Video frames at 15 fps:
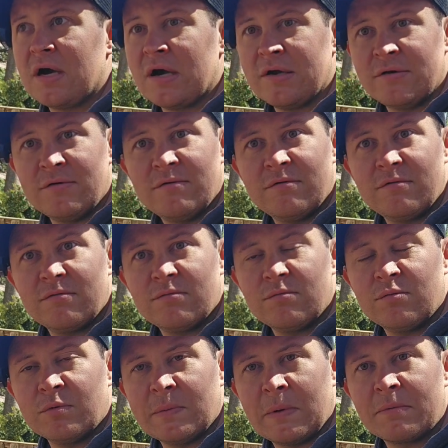I
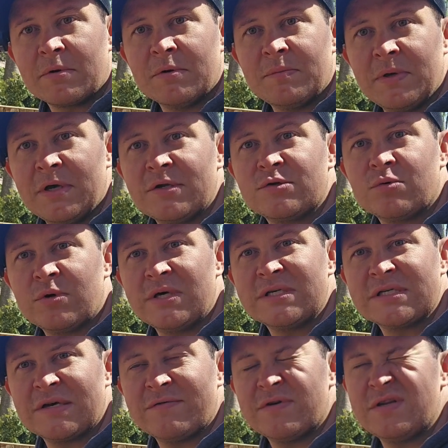remember it being
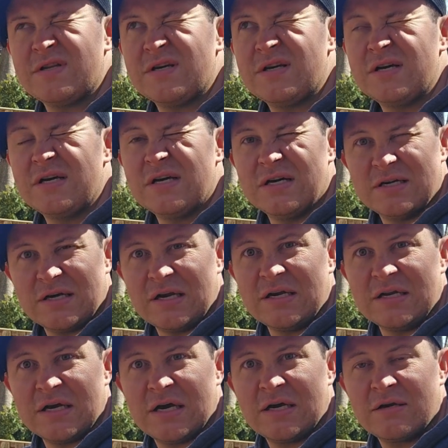
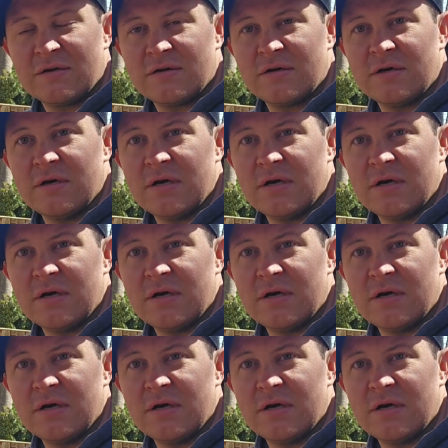$27.99.